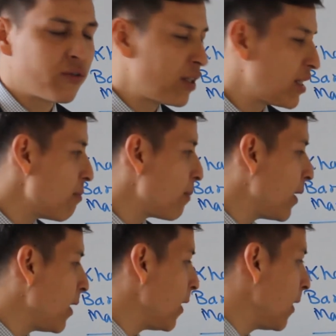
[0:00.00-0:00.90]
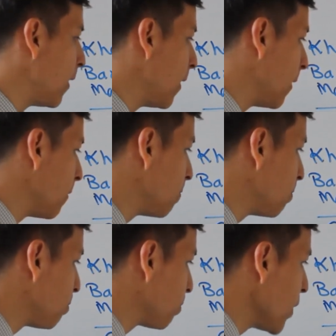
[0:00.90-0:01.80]
for example uh,
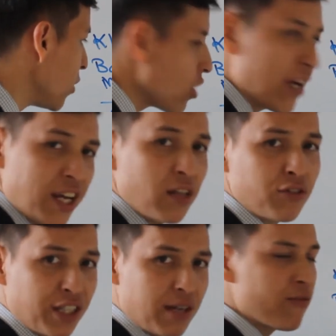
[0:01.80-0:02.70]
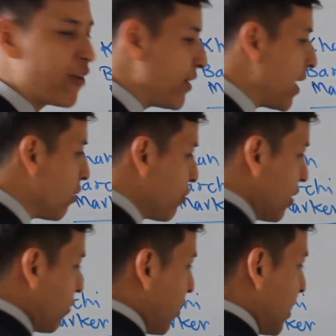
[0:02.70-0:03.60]
so ideology name of
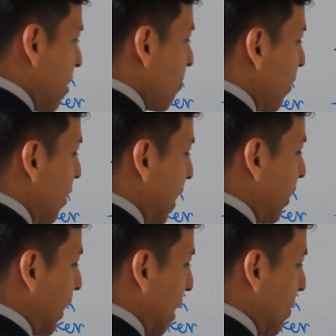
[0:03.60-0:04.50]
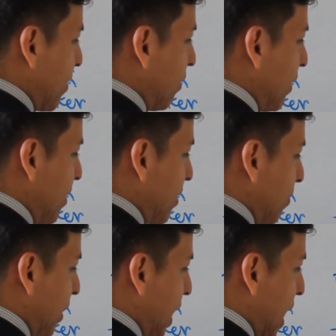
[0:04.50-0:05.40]
ideologies for example like
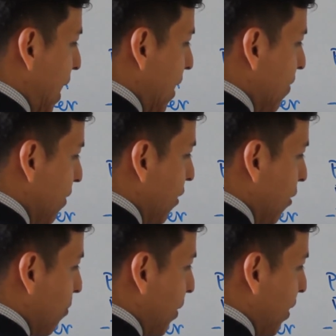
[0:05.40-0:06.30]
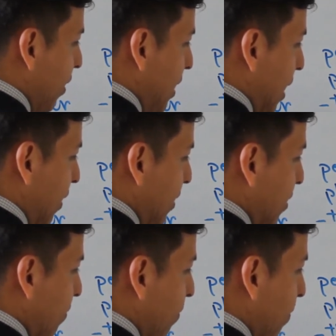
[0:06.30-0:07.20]
capitalism
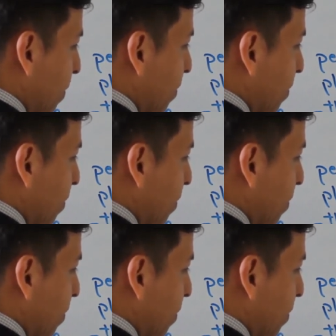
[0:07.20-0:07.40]
capitalism